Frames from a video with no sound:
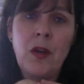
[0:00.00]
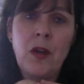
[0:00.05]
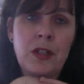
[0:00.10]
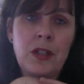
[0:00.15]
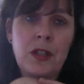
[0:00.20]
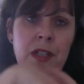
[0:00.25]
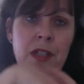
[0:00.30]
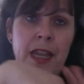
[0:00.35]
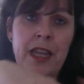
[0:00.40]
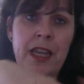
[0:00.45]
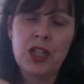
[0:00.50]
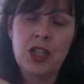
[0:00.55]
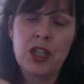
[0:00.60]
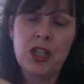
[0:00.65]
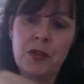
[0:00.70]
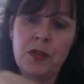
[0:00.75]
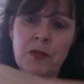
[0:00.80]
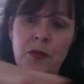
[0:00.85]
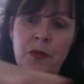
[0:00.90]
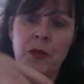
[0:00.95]
a
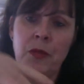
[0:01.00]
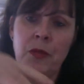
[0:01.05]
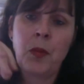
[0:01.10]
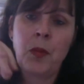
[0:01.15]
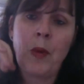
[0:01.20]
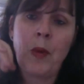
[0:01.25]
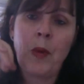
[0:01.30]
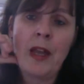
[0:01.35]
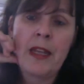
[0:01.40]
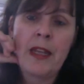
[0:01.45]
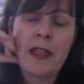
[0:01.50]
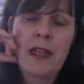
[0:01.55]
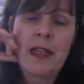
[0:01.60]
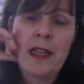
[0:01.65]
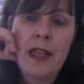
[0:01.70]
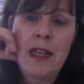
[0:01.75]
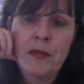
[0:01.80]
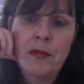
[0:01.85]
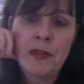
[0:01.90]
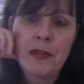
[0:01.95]
nationwide
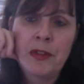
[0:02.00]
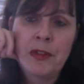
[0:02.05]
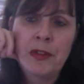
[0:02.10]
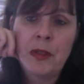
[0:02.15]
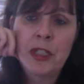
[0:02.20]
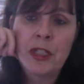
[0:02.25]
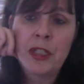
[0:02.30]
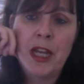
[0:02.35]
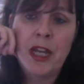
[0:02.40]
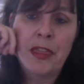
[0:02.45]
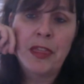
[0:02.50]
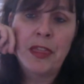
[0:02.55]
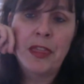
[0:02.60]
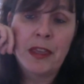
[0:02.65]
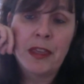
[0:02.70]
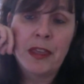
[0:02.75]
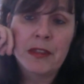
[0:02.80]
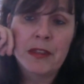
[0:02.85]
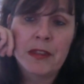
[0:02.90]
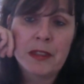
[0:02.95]
level, which I
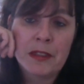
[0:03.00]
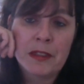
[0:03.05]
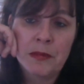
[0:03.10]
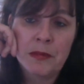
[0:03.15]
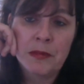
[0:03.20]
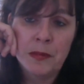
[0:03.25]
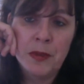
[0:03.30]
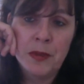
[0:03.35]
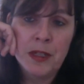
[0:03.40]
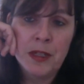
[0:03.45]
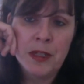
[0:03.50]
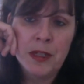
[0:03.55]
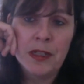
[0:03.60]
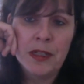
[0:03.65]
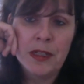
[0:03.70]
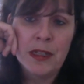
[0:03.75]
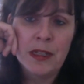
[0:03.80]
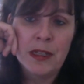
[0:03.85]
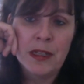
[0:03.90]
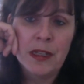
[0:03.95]
think is
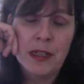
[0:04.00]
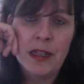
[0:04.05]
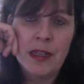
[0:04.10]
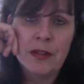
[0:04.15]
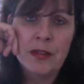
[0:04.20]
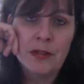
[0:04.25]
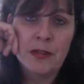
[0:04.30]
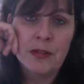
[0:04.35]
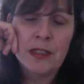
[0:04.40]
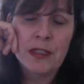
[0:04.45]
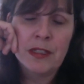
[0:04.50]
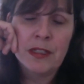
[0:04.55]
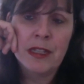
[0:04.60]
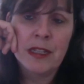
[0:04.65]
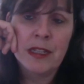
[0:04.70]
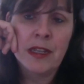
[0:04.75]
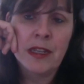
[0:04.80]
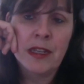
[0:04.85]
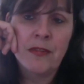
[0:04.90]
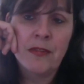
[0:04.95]
really
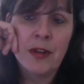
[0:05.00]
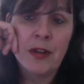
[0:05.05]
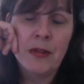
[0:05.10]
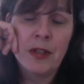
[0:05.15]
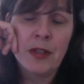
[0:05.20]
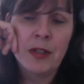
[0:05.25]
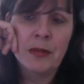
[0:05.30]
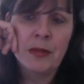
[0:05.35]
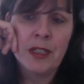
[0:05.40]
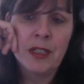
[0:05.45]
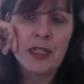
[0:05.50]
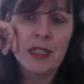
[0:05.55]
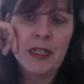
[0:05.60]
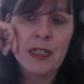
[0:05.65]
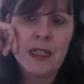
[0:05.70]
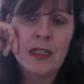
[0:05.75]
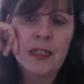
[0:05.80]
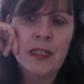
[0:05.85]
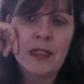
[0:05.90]
interesting and very unique.